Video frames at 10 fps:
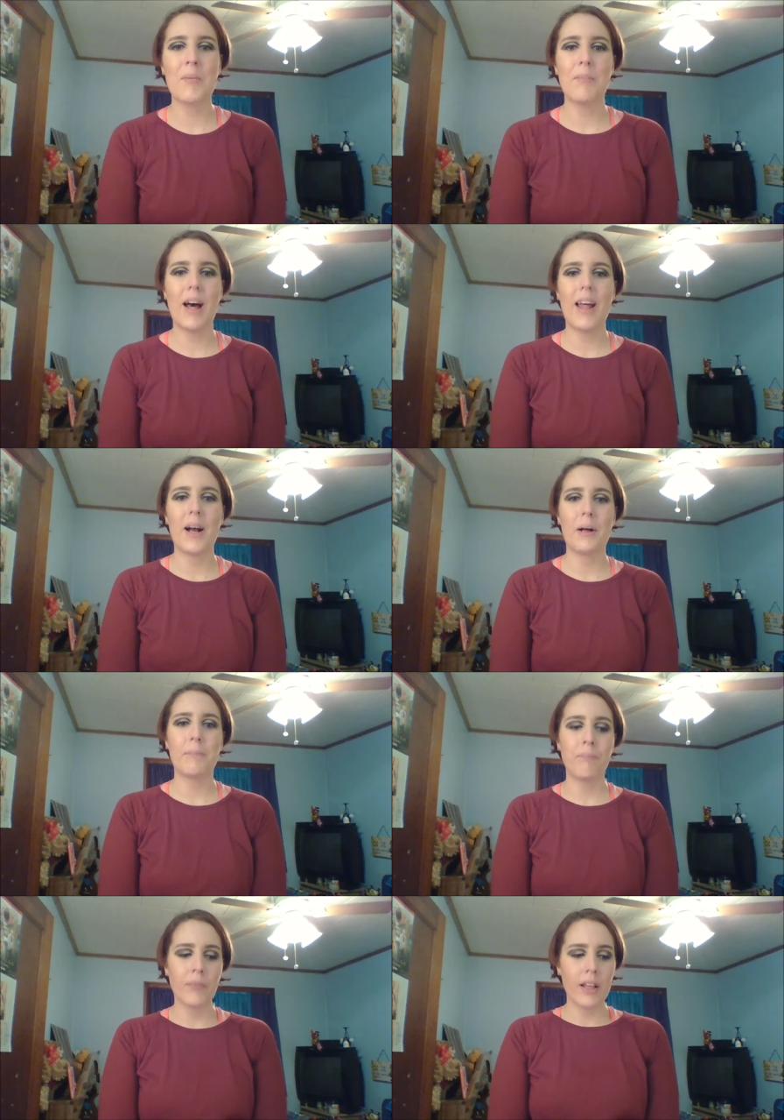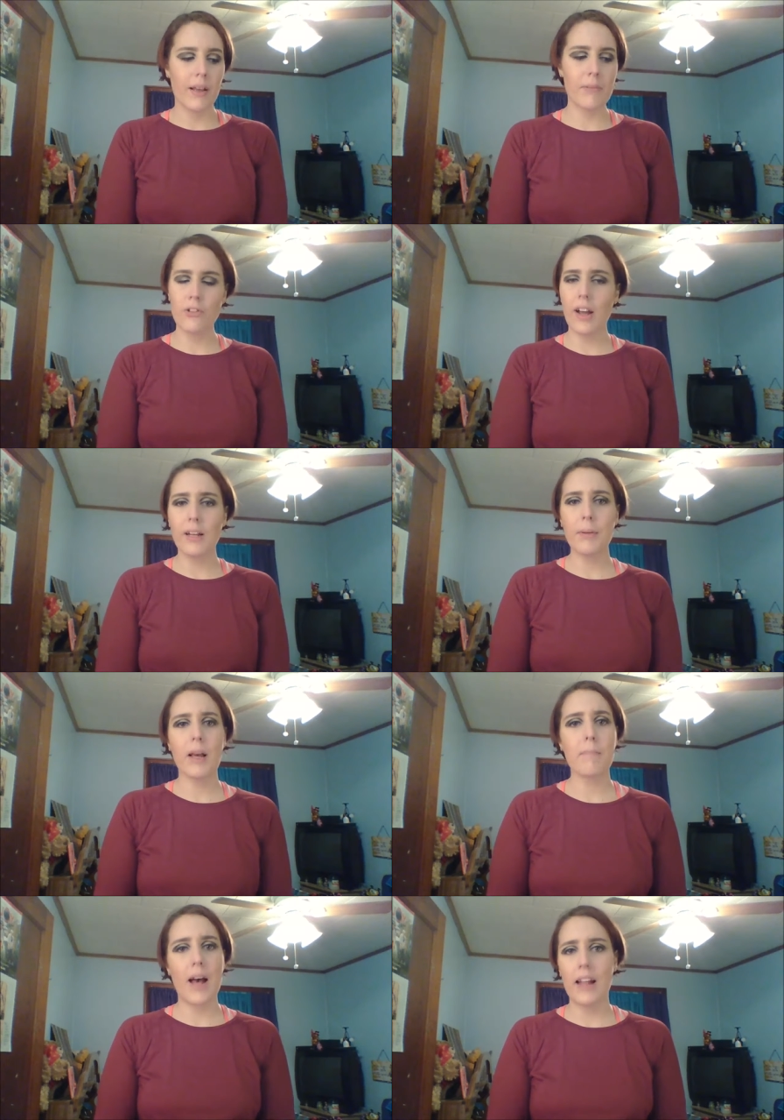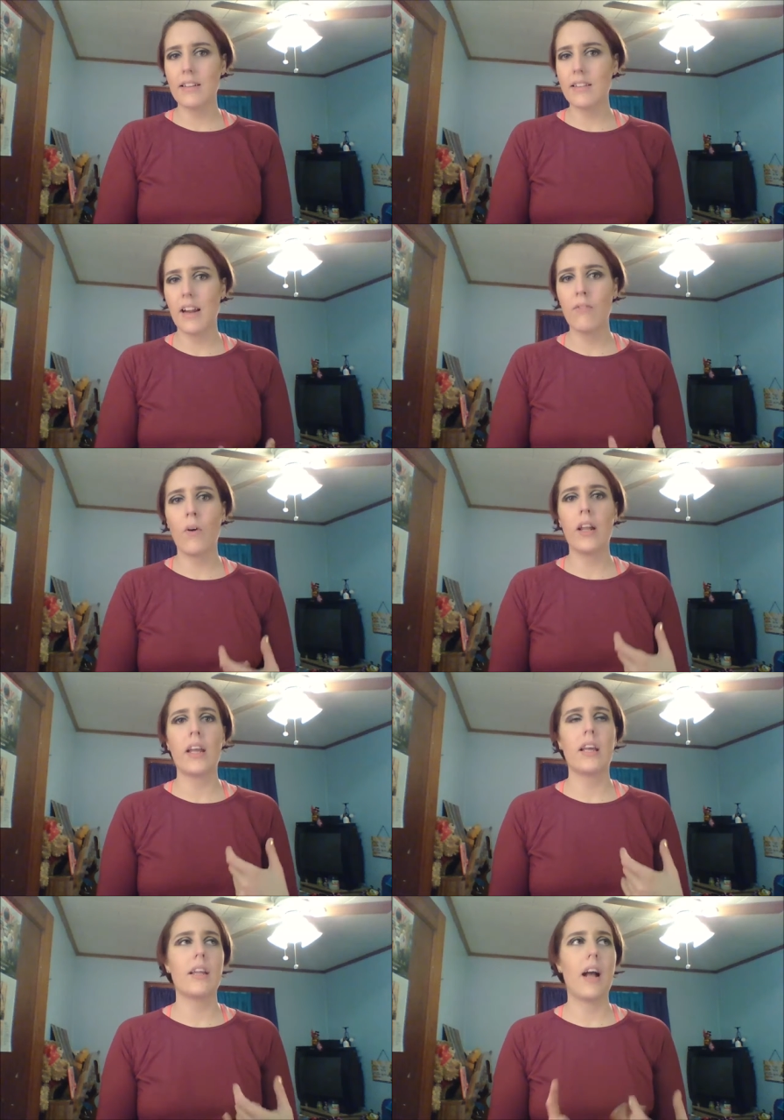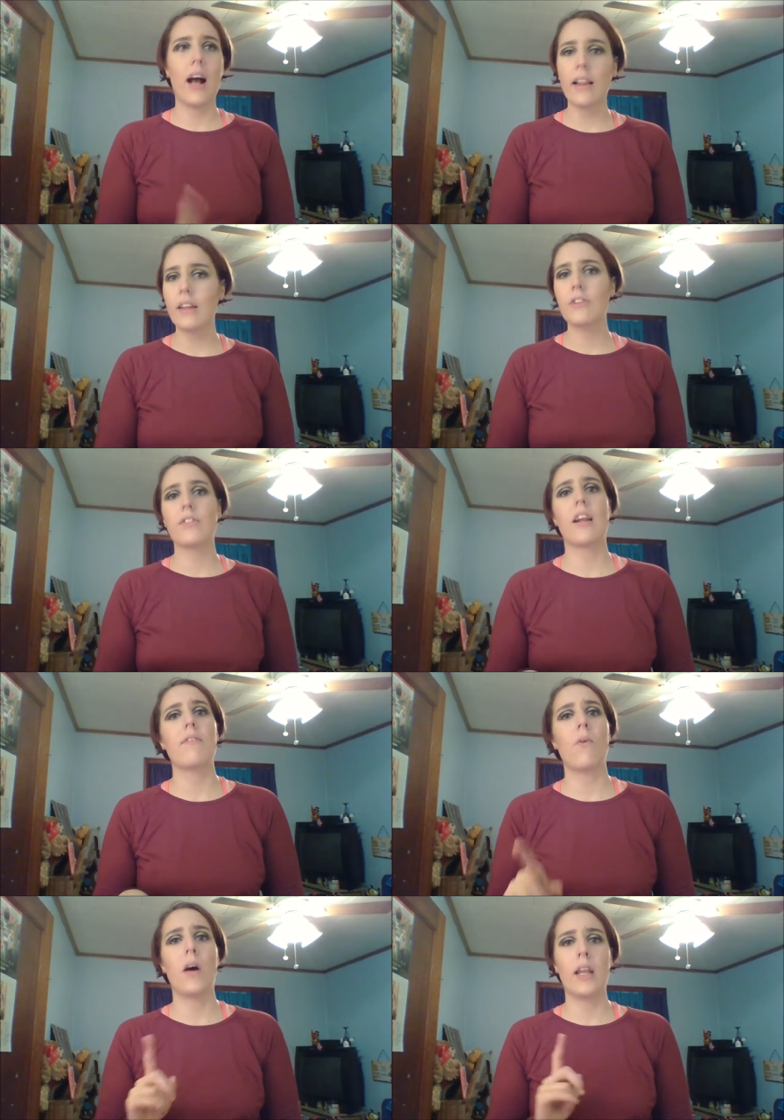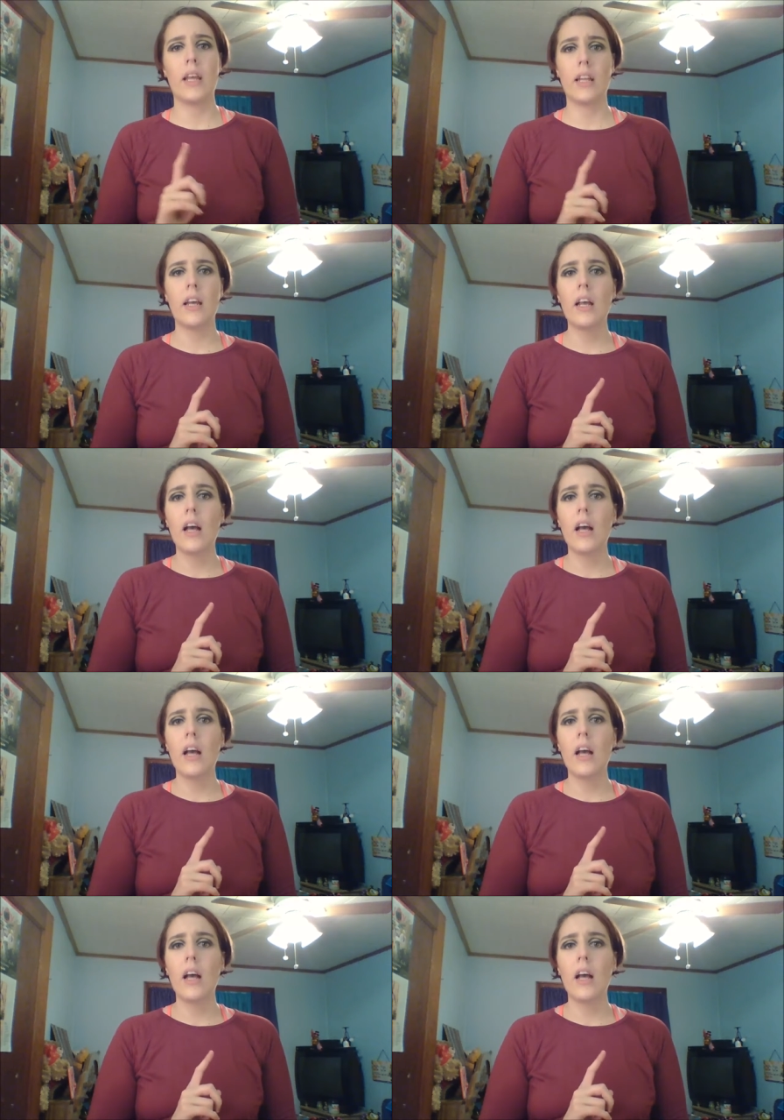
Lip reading: But I've been trying to pick up palettes that I've wanted, highlighters that I've wanted.